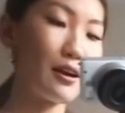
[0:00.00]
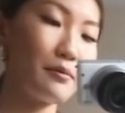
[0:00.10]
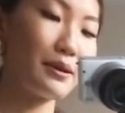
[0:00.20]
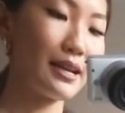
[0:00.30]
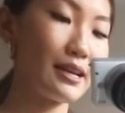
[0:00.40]

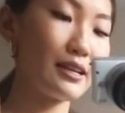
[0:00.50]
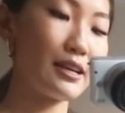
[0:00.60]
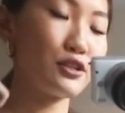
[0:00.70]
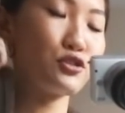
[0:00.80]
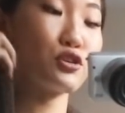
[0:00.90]
Um, it
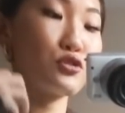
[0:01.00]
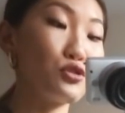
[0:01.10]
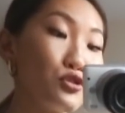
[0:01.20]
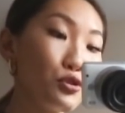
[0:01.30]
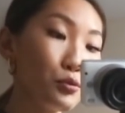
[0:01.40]
is
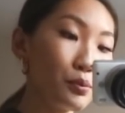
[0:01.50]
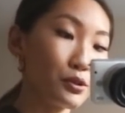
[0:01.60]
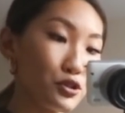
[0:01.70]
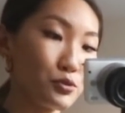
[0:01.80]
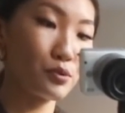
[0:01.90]

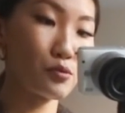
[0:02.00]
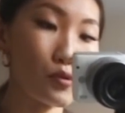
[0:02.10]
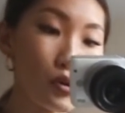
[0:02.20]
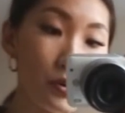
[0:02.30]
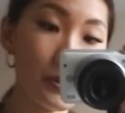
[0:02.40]
super, super
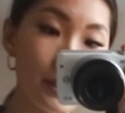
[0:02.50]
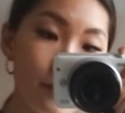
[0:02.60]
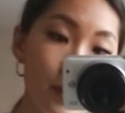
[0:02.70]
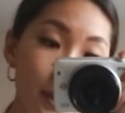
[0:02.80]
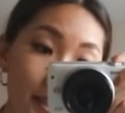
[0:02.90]
warm. It's
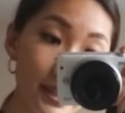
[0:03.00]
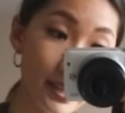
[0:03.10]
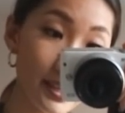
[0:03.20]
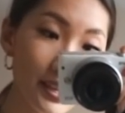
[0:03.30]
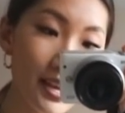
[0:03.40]
very
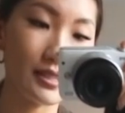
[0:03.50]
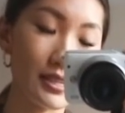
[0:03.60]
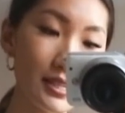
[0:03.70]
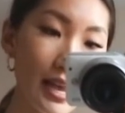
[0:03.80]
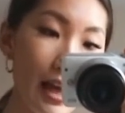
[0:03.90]
thick. It
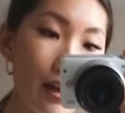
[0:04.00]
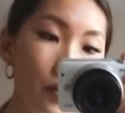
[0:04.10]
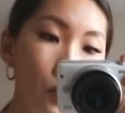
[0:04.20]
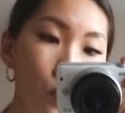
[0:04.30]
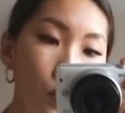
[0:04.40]
does
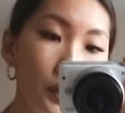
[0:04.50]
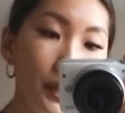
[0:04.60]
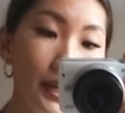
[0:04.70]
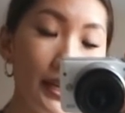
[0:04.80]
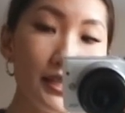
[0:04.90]
have wool
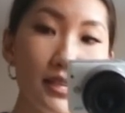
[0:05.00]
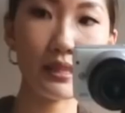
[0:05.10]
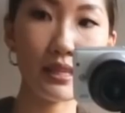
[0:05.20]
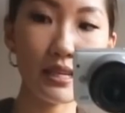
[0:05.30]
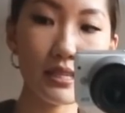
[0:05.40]
in it.
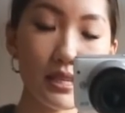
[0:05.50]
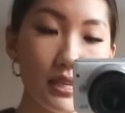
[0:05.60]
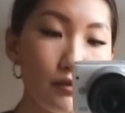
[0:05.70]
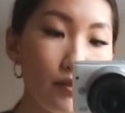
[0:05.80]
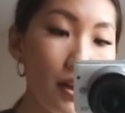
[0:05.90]
This
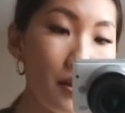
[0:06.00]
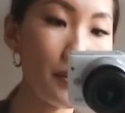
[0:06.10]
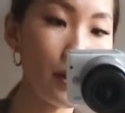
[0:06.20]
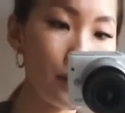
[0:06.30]
is from